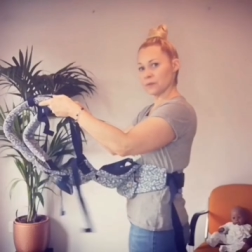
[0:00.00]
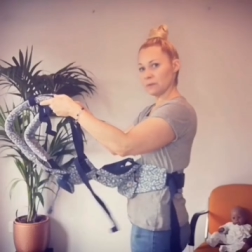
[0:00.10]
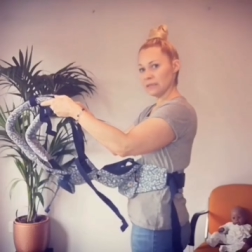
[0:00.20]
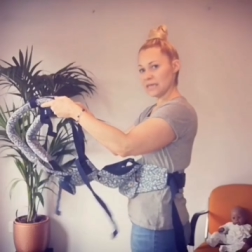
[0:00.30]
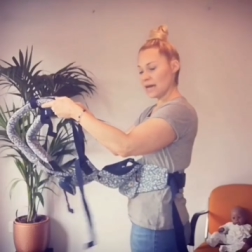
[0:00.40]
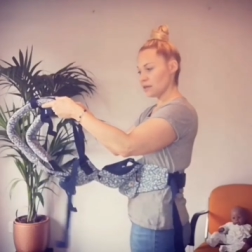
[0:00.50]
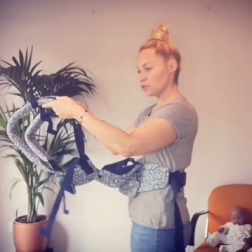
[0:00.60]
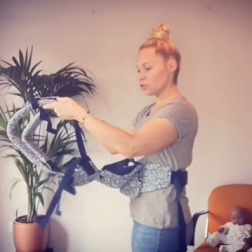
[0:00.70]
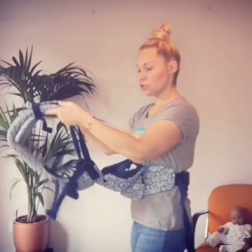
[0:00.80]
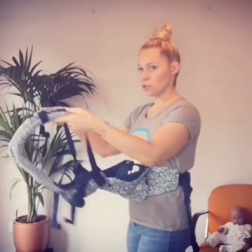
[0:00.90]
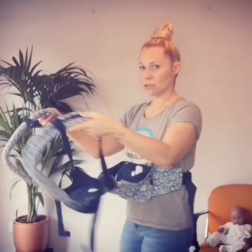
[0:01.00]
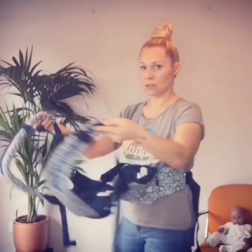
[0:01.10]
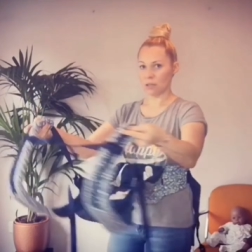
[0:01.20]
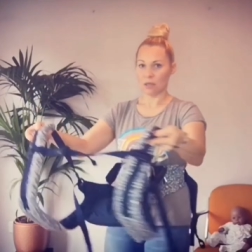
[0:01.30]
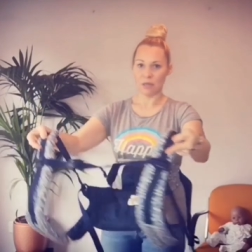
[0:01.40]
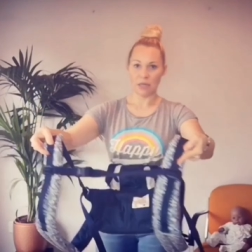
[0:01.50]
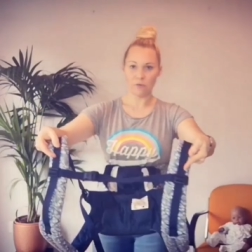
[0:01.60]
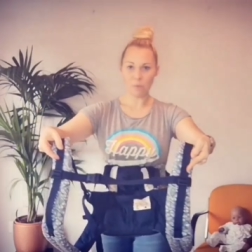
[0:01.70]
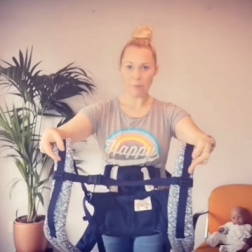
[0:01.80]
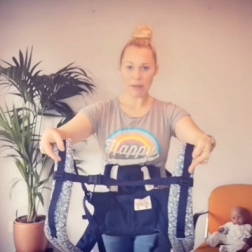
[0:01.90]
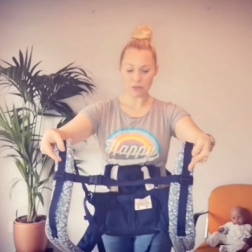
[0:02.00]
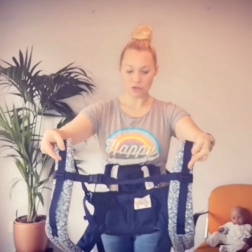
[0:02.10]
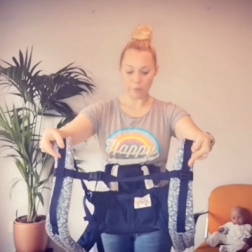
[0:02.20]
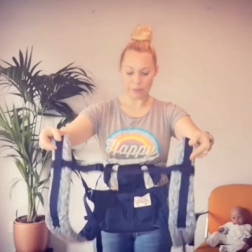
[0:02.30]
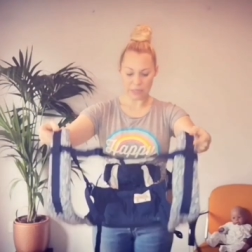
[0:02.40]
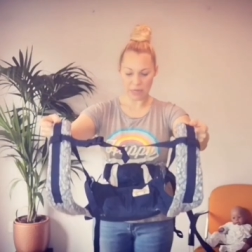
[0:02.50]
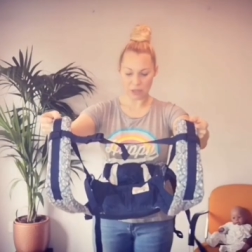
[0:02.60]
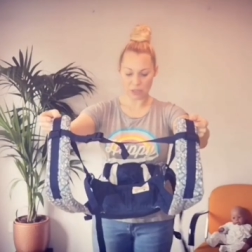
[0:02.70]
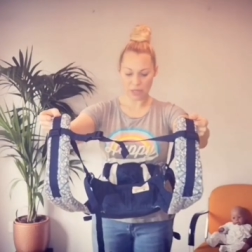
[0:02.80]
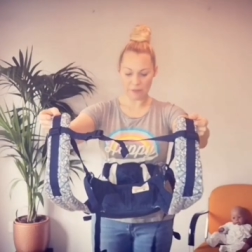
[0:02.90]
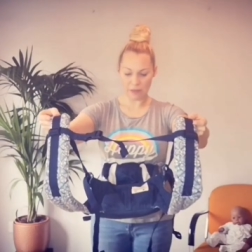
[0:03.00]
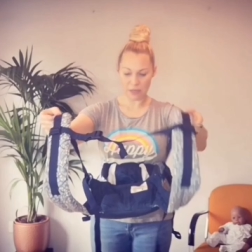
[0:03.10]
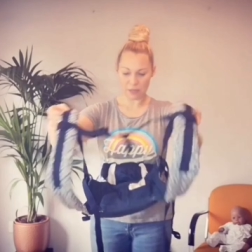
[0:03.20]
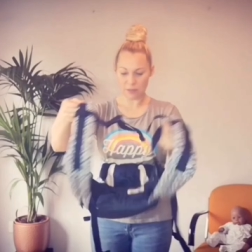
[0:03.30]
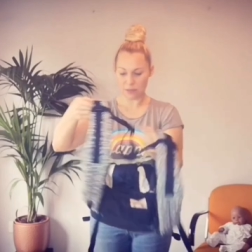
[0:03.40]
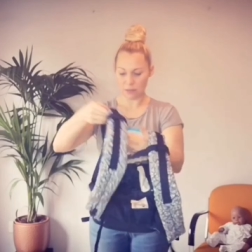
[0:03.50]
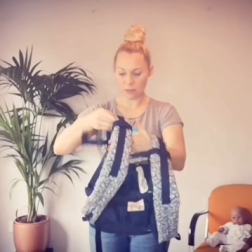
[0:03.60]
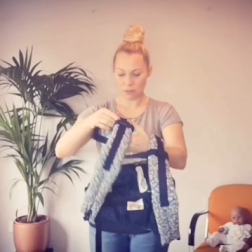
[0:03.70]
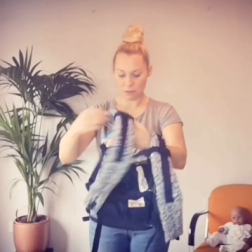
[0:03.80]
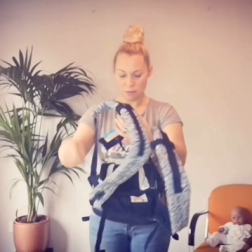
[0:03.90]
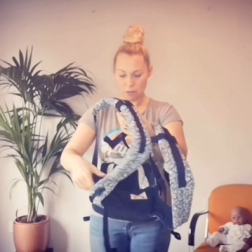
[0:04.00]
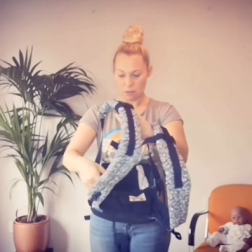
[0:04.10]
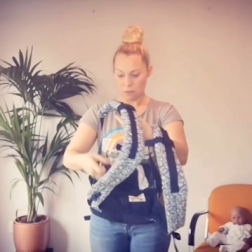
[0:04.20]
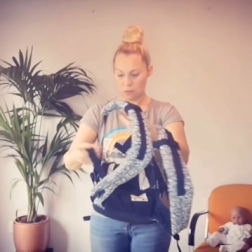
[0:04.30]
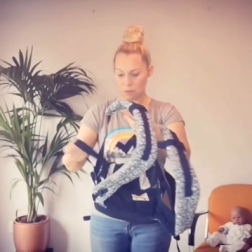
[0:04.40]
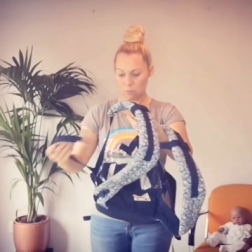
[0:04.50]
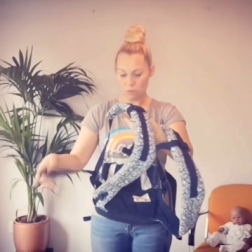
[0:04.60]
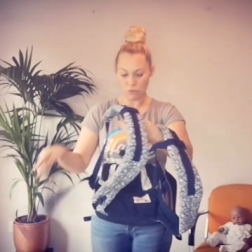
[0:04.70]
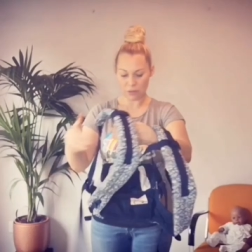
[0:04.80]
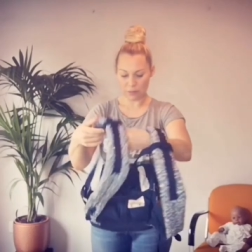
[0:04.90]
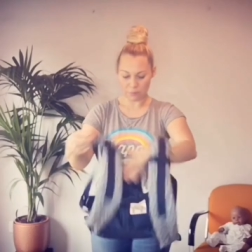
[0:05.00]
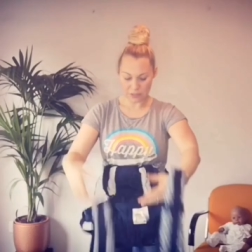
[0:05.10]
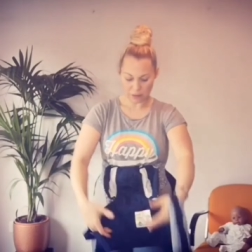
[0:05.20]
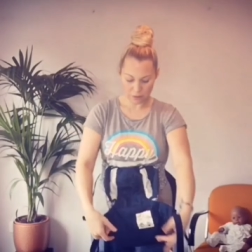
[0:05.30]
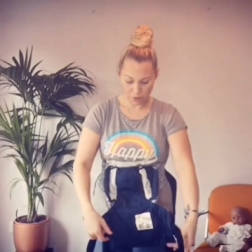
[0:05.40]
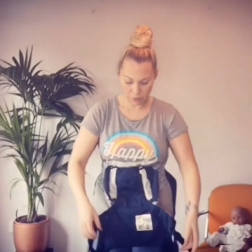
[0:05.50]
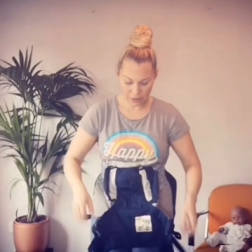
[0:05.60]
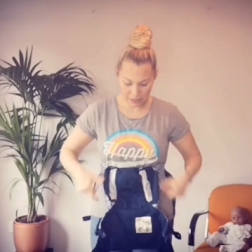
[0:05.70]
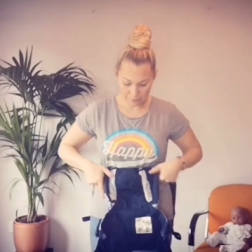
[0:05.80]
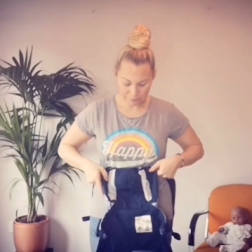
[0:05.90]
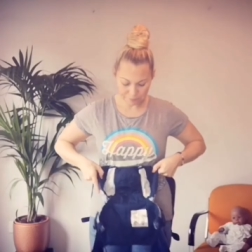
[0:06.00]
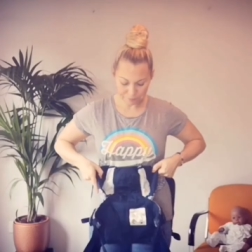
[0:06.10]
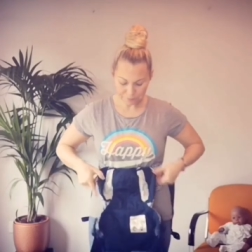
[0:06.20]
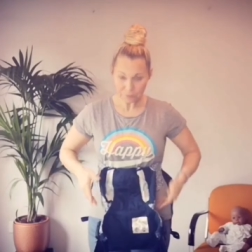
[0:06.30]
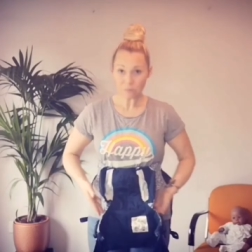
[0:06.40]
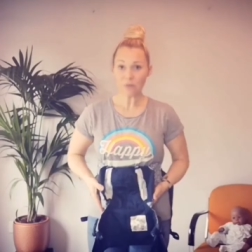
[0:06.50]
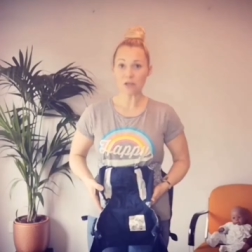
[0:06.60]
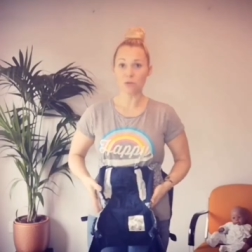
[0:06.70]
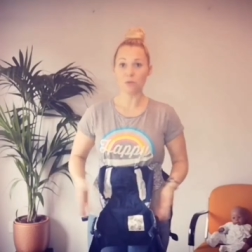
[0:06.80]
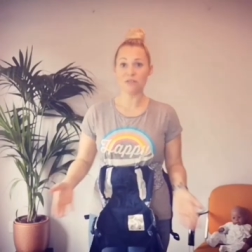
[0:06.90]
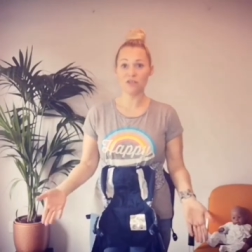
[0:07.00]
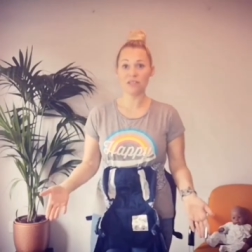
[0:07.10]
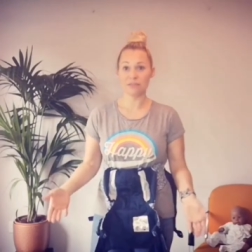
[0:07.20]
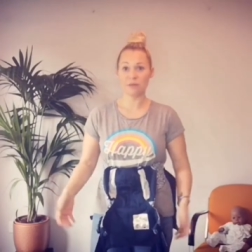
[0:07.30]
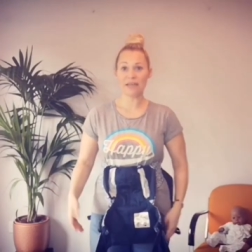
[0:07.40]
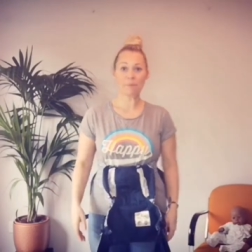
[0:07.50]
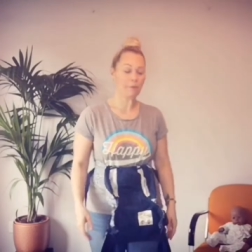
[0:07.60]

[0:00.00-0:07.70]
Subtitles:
them attached, and I've got my back strap attached like this, and we're all clipped in. Okay, so once I've done this, I'm going to get